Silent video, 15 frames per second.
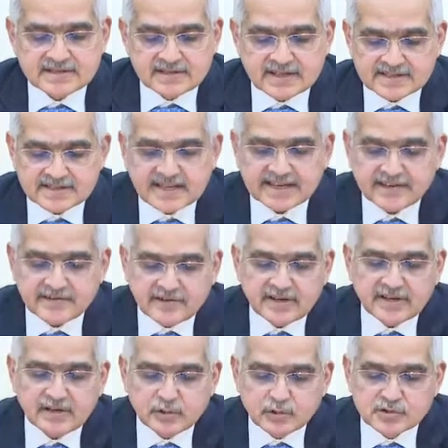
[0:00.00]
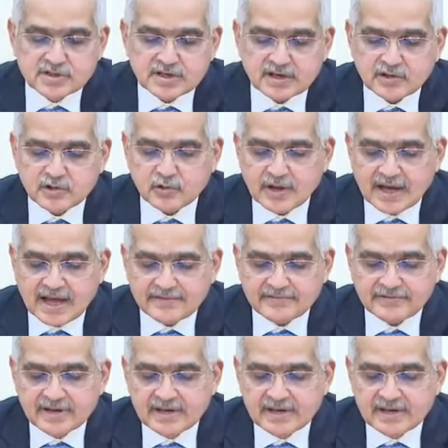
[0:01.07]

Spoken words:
the secondary user to have